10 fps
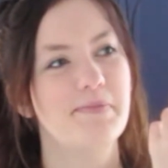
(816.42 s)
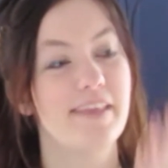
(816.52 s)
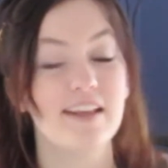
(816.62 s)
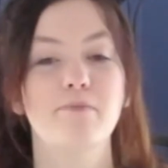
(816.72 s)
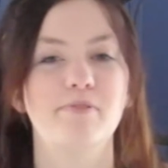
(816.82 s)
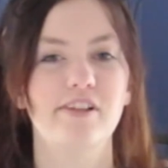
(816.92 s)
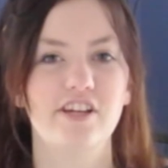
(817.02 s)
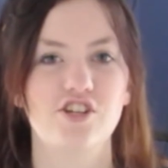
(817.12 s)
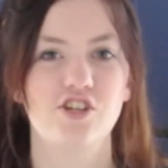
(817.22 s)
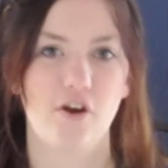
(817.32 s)
then the
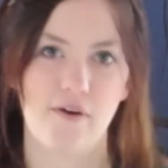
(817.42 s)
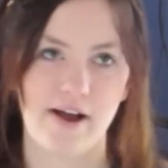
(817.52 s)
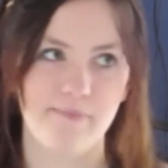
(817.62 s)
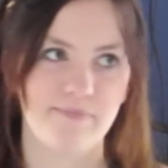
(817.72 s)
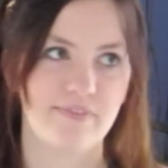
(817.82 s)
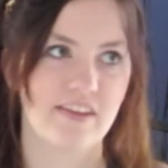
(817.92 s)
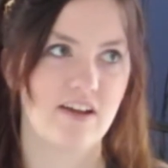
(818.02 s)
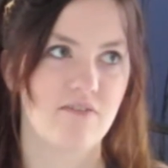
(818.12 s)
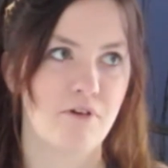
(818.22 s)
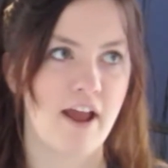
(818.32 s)
police show up
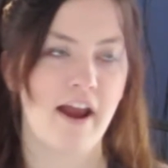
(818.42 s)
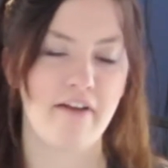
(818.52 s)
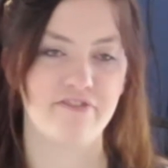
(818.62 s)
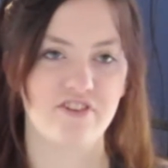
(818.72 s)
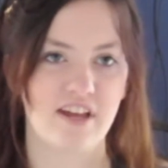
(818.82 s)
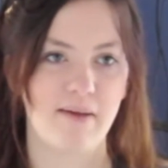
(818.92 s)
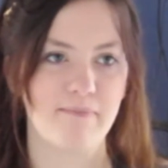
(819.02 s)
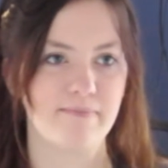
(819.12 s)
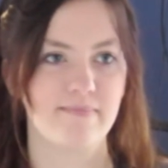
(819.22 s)
right after them,